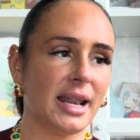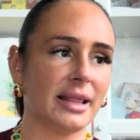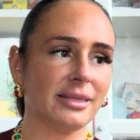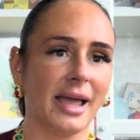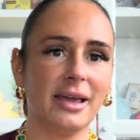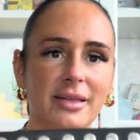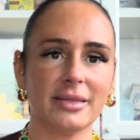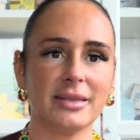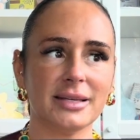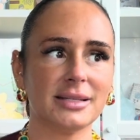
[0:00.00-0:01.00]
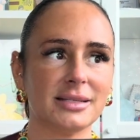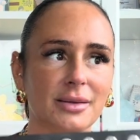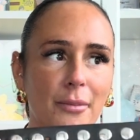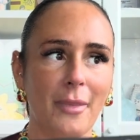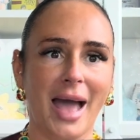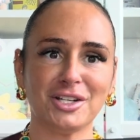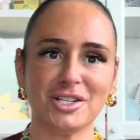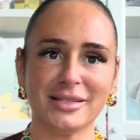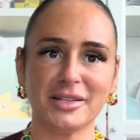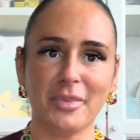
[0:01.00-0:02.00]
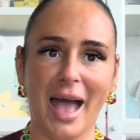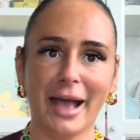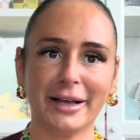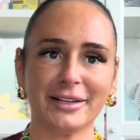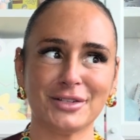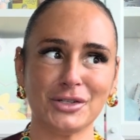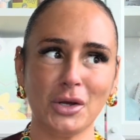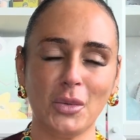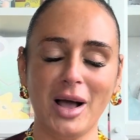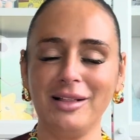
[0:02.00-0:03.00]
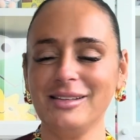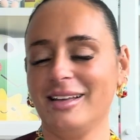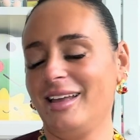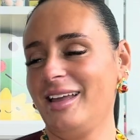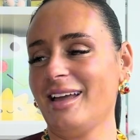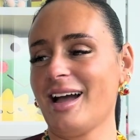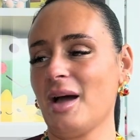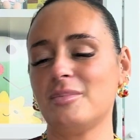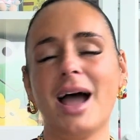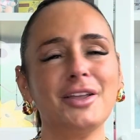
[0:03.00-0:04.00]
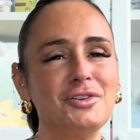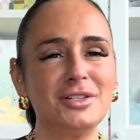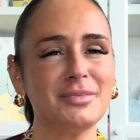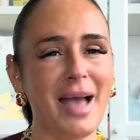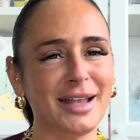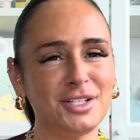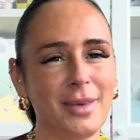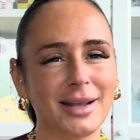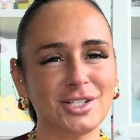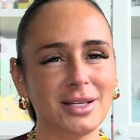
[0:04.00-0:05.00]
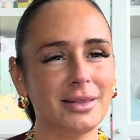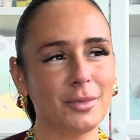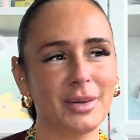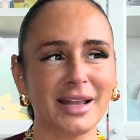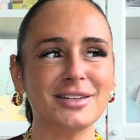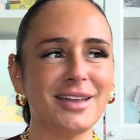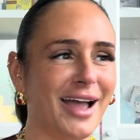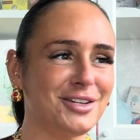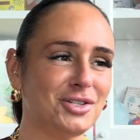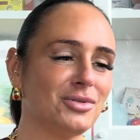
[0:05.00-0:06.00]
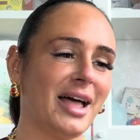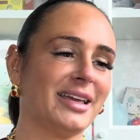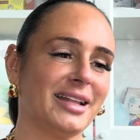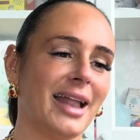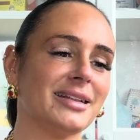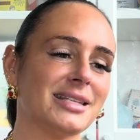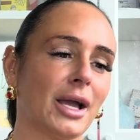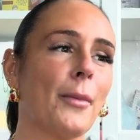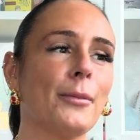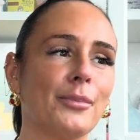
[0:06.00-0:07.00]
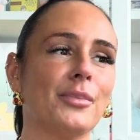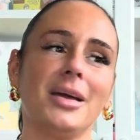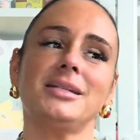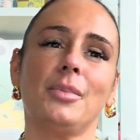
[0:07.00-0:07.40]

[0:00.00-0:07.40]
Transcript: and I like that this matches the bag so well. I'm not usually matchy either, but I do like it, and it's a